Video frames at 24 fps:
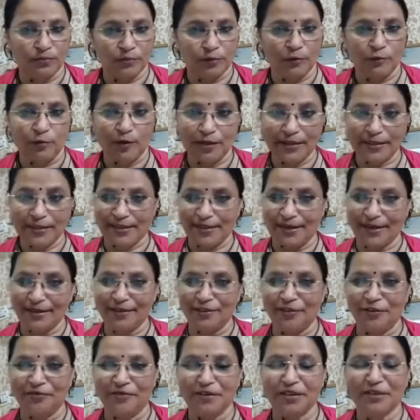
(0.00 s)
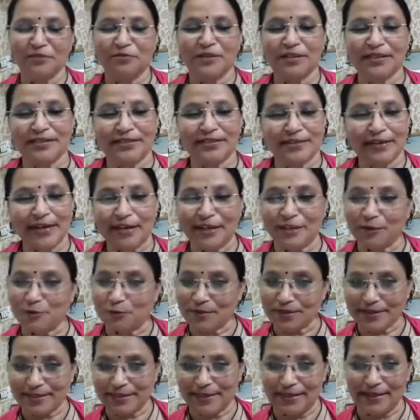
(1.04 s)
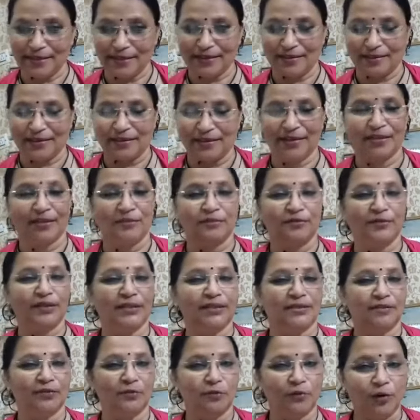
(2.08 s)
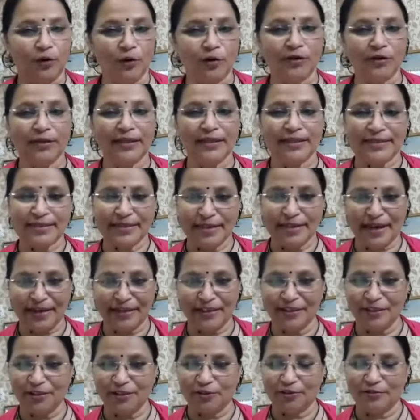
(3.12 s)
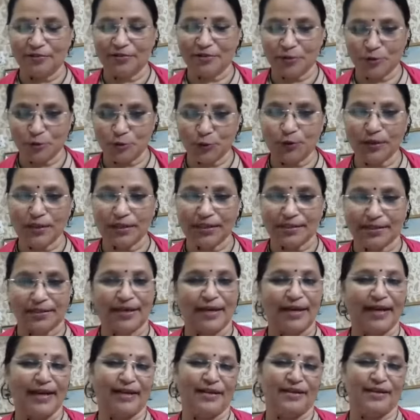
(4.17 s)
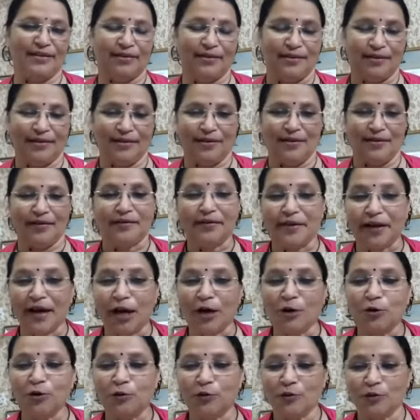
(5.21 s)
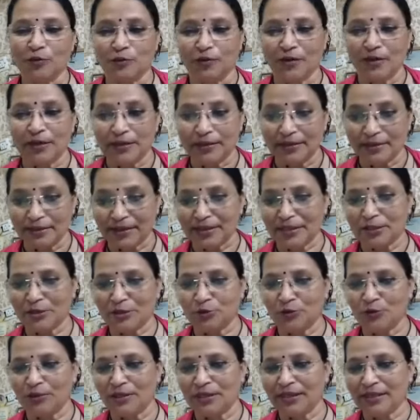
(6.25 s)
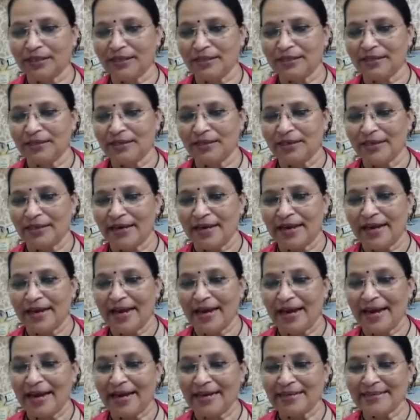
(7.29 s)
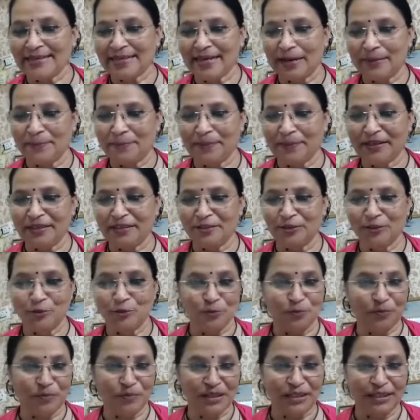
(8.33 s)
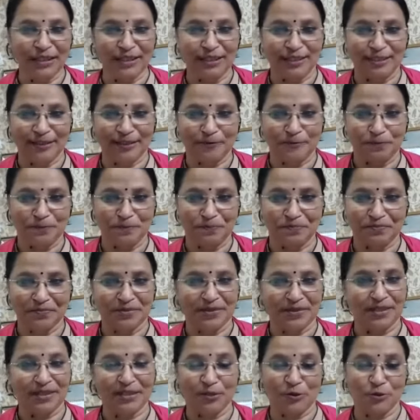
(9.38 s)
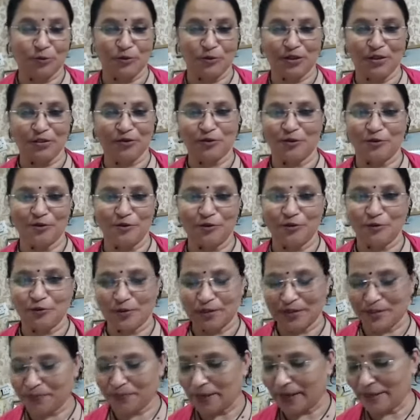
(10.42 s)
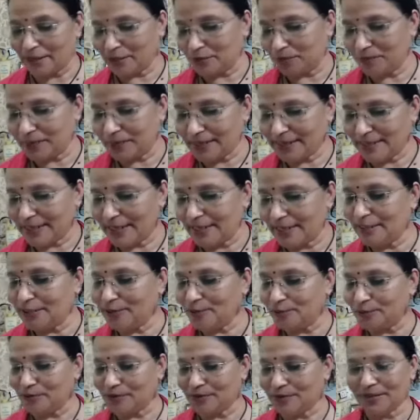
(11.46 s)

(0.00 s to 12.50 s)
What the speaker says: what Seth Govin was trying to say with all this kind of stories, and now this story has happened to me. This story is also was part of my childhood.